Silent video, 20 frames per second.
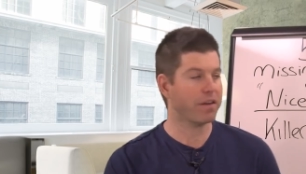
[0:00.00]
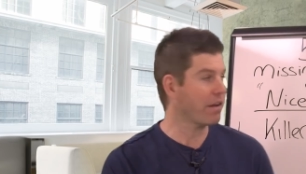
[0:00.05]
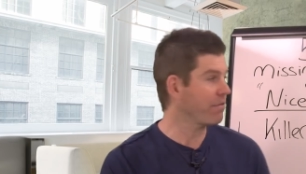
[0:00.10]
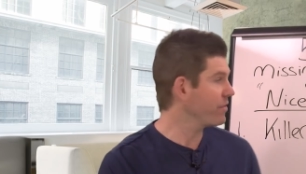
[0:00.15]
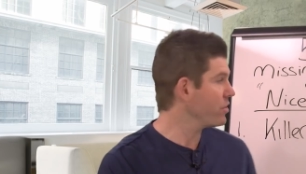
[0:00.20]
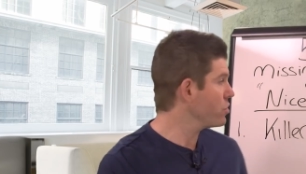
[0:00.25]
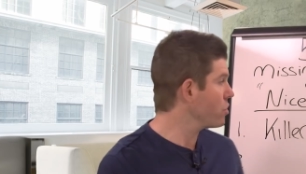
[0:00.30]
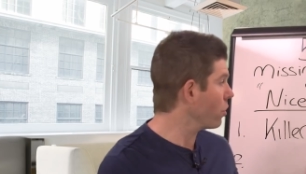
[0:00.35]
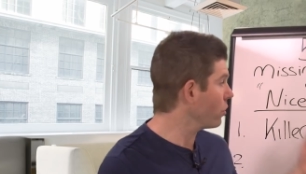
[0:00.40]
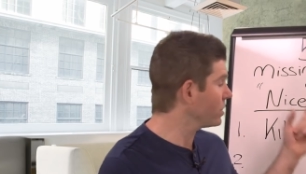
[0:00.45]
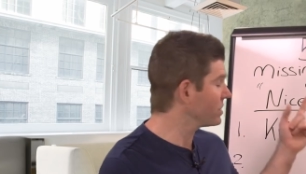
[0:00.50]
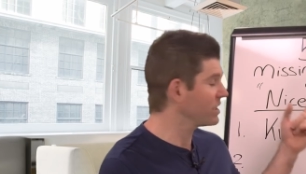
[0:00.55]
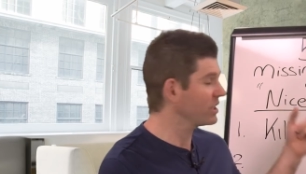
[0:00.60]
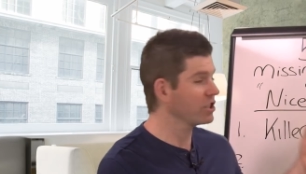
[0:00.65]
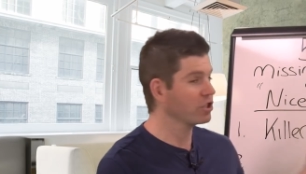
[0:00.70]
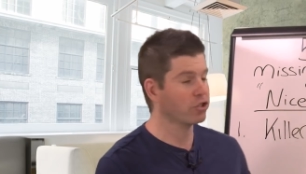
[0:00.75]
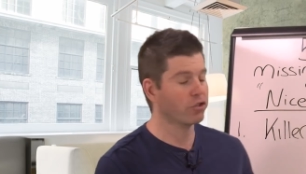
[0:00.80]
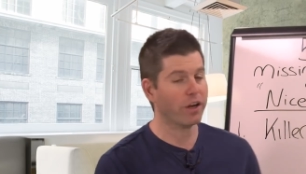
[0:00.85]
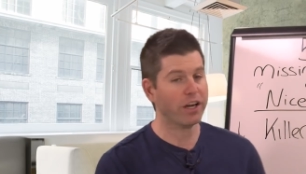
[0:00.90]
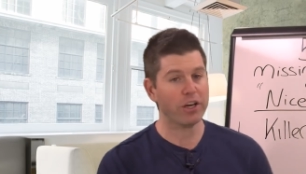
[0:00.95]
if you notice that
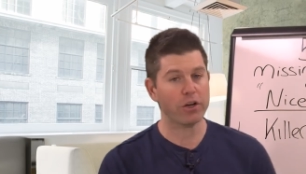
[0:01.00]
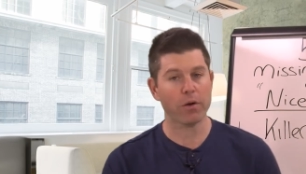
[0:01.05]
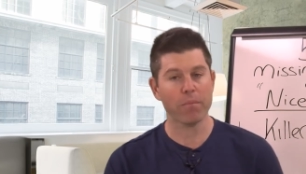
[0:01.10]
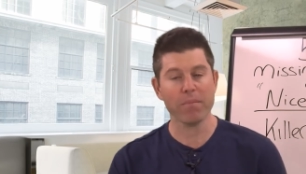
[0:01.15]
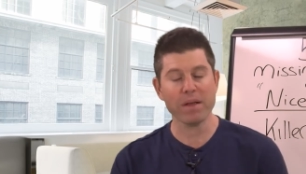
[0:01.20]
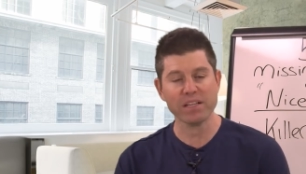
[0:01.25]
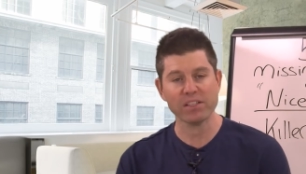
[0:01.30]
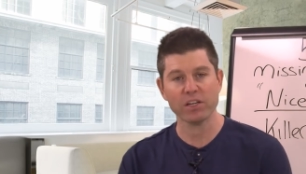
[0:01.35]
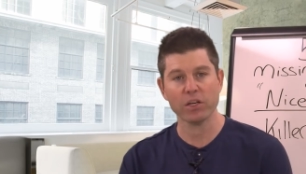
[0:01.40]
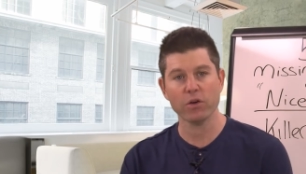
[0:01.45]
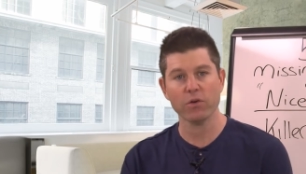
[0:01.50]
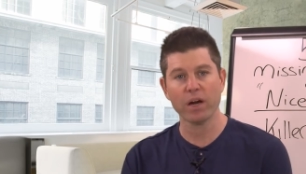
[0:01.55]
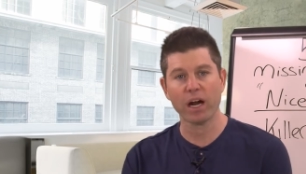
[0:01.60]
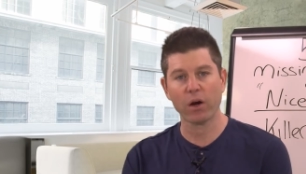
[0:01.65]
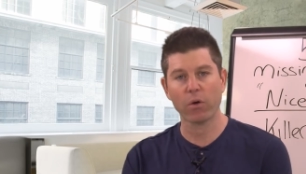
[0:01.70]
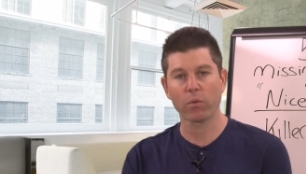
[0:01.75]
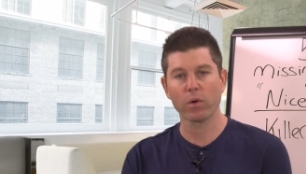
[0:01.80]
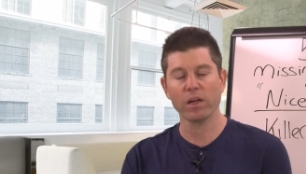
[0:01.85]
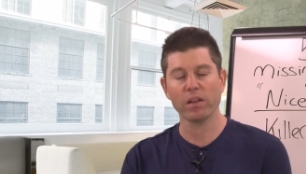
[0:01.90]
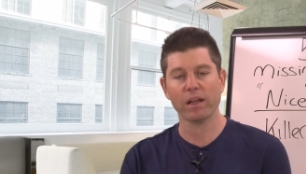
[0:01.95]
a trait you're missing, you've got
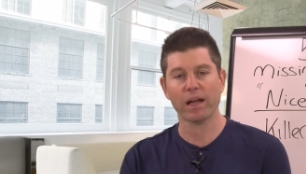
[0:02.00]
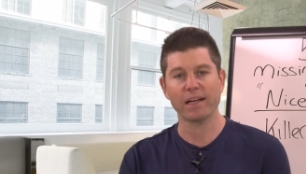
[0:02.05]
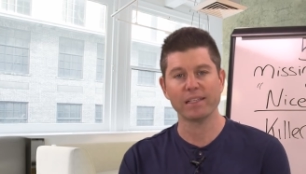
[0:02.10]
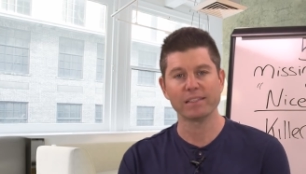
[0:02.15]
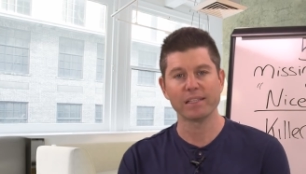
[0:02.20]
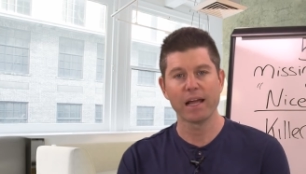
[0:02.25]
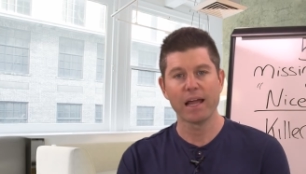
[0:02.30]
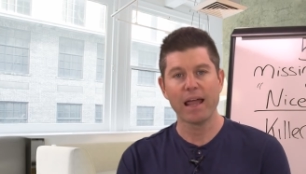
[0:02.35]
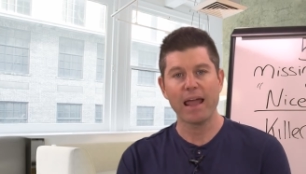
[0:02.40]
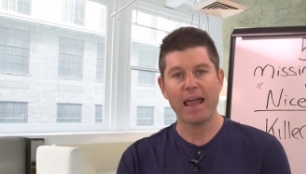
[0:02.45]
to realize,